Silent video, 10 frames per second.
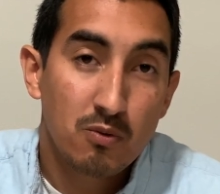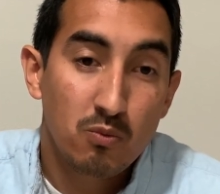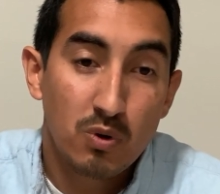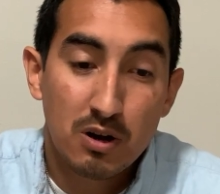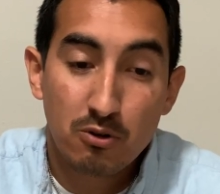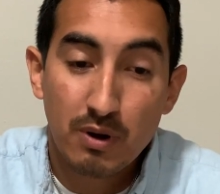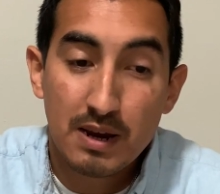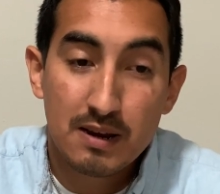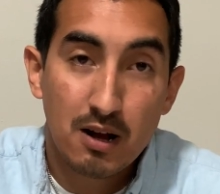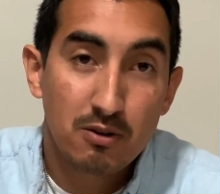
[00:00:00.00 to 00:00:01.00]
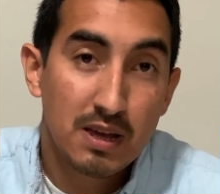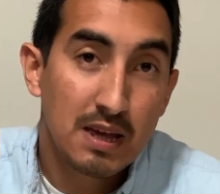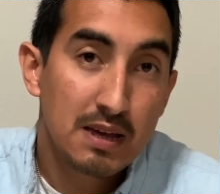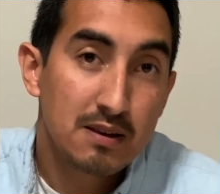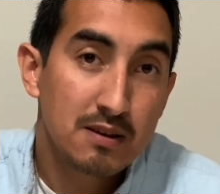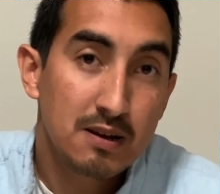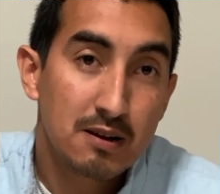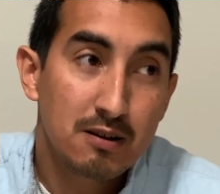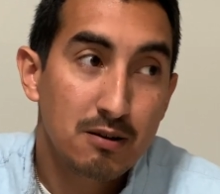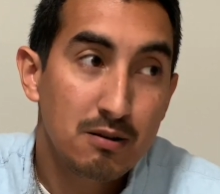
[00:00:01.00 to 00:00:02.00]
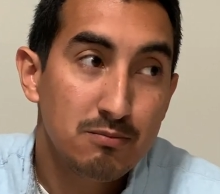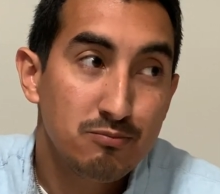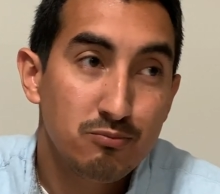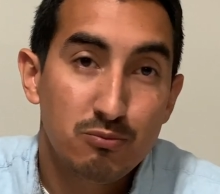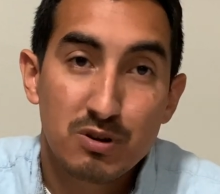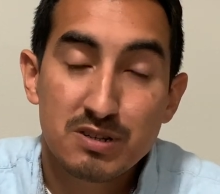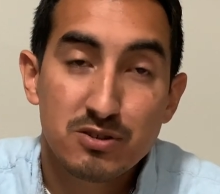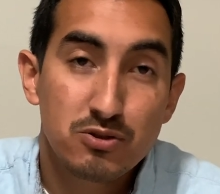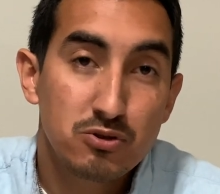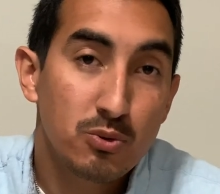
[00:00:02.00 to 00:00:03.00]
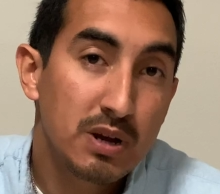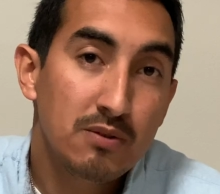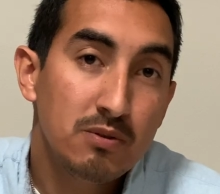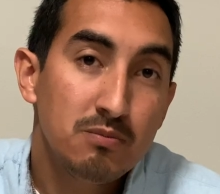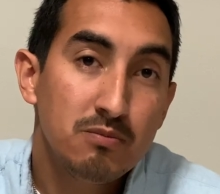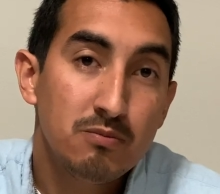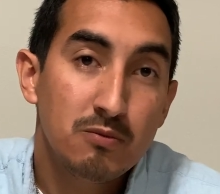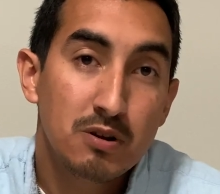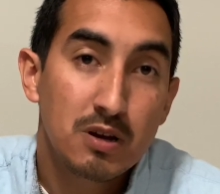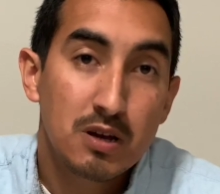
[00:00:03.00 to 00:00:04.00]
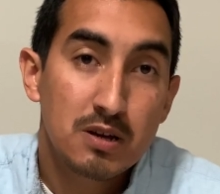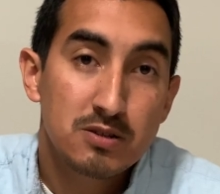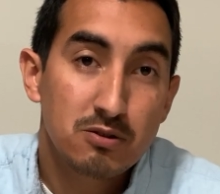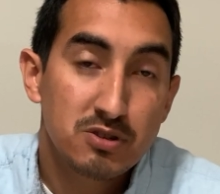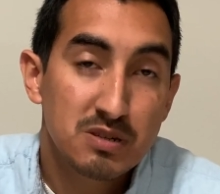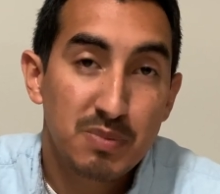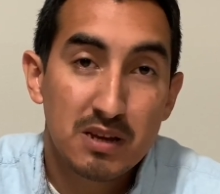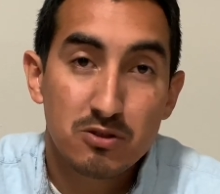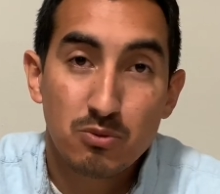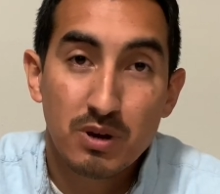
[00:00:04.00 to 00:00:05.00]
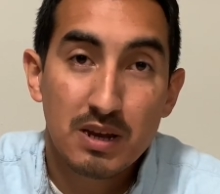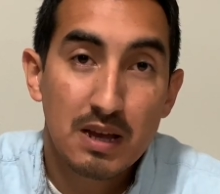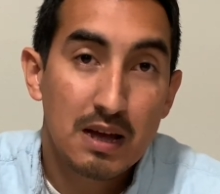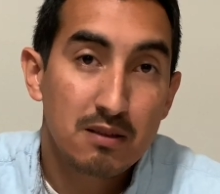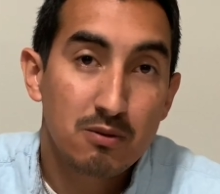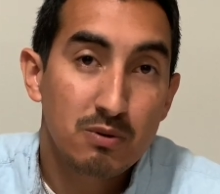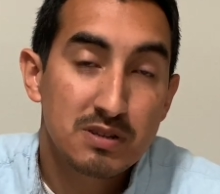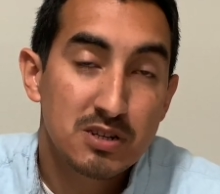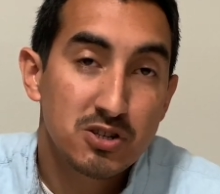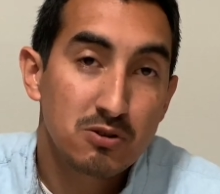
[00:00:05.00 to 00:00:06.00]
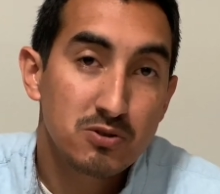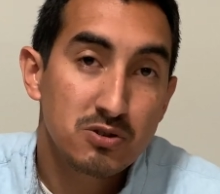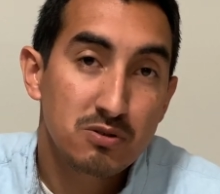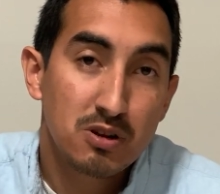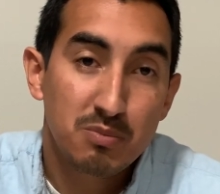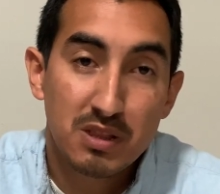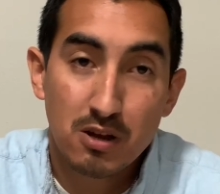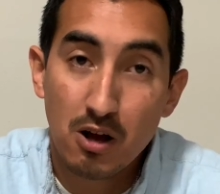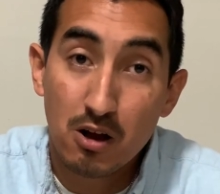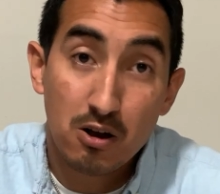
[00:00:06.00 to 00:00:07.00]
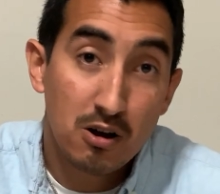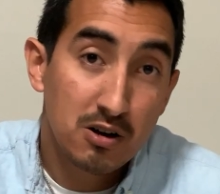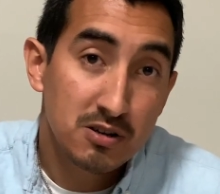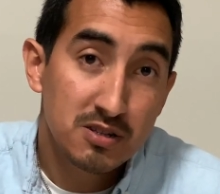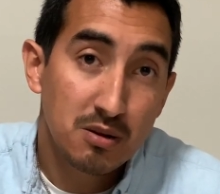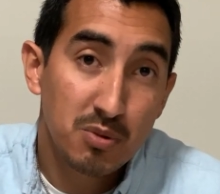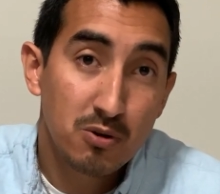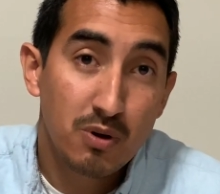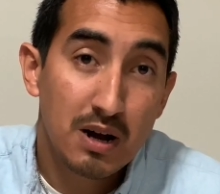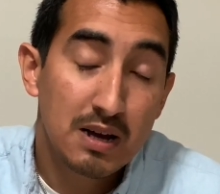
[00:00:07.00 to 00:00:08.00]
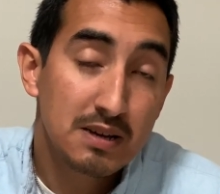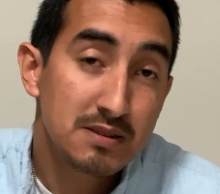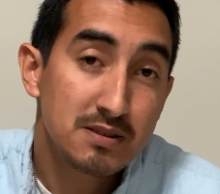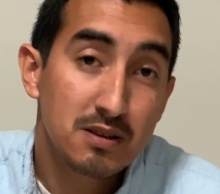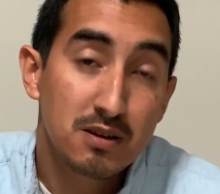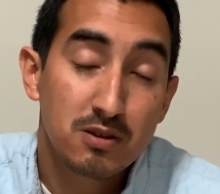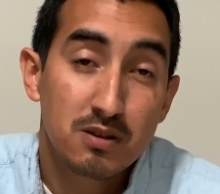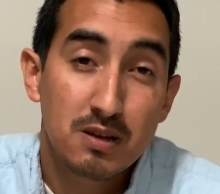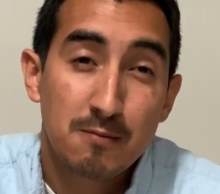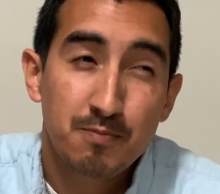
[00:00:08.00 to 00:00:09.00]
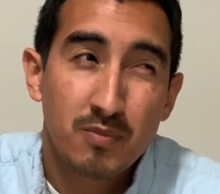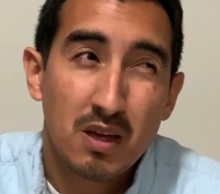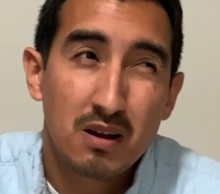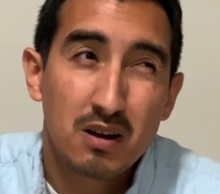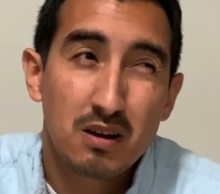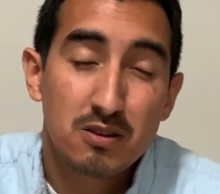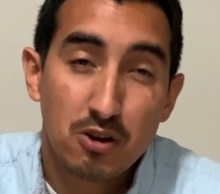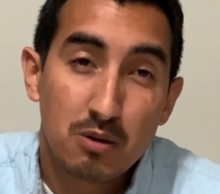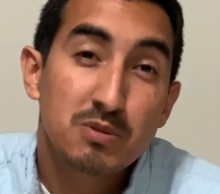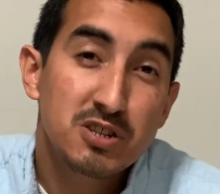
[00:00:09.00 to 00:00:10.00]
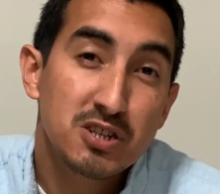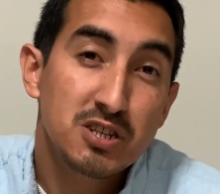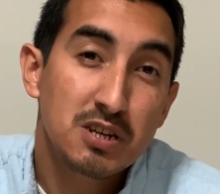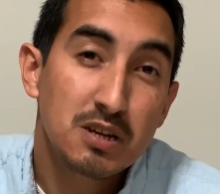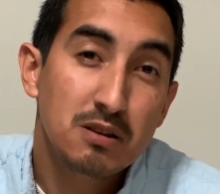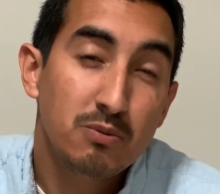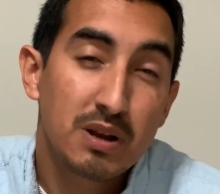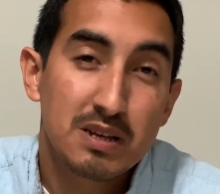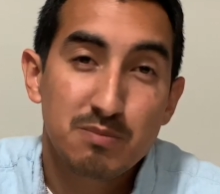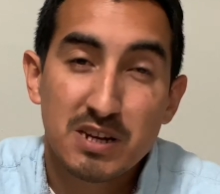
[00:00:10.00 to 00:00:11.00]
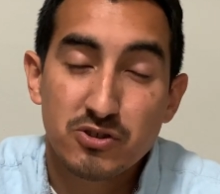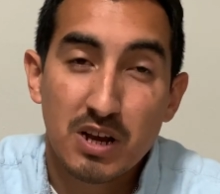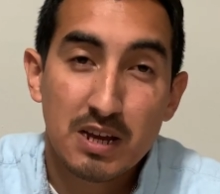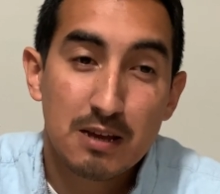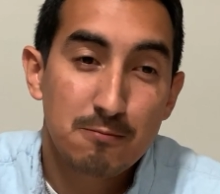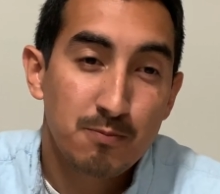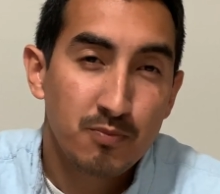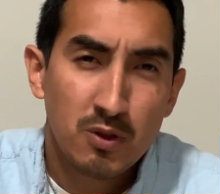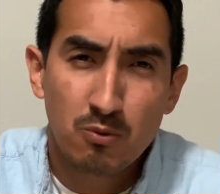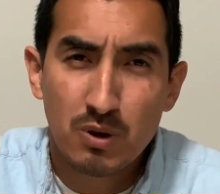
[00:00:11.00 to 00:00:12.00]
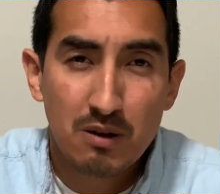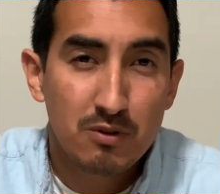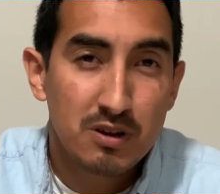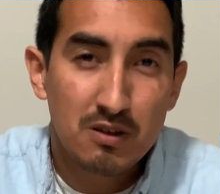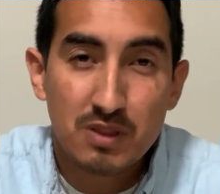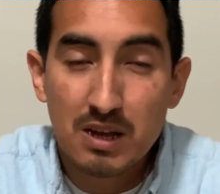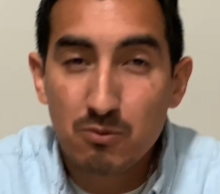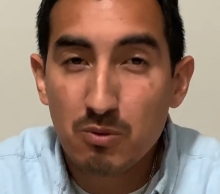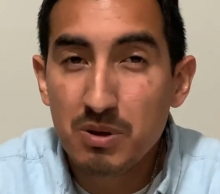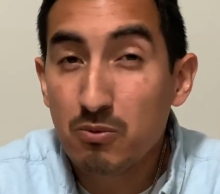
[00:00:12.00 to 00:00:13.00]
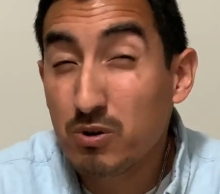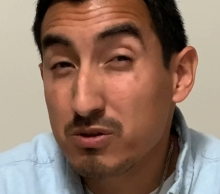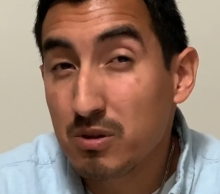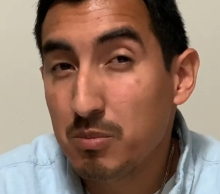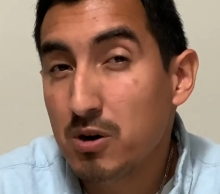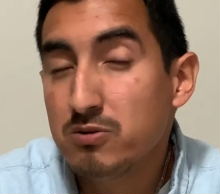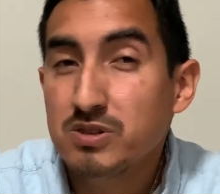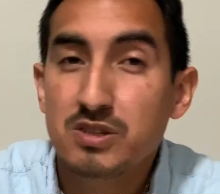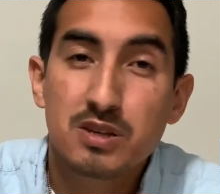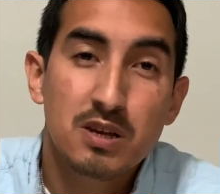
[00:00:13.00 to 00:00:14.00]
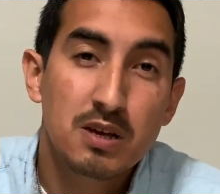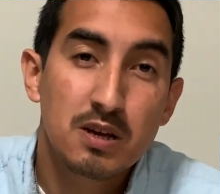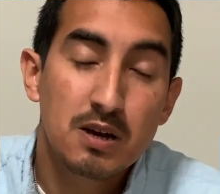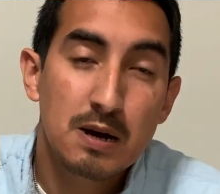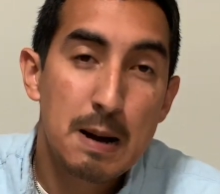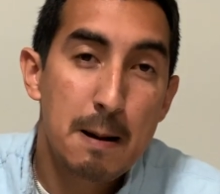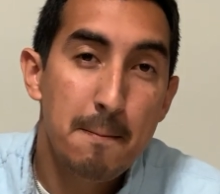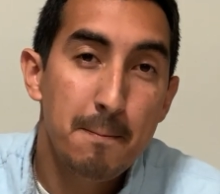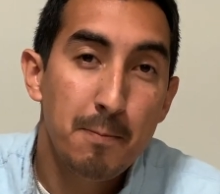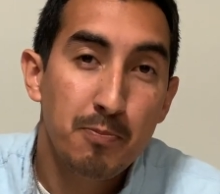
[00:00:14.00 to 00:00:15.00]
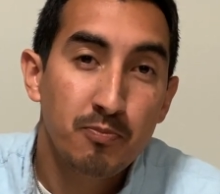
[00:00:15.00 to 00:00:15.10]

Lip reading: what grade I'll get. We'll just do 3 of them. So just pick 3 out of the ones I showed you. Could be the God cards, the Blue Eyes, the Dark Magician, Red Eyes, Black Dragon. Whatever y'all think will be worth the most. And